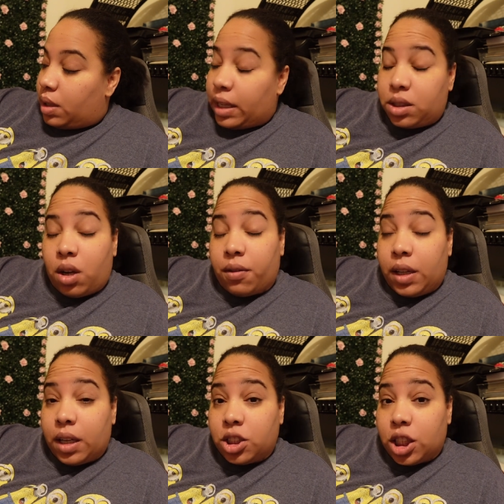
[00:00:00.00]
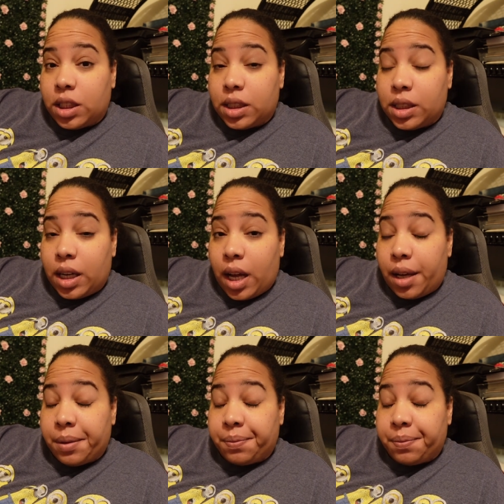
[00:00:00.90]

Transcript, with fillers: that's off the agenda today.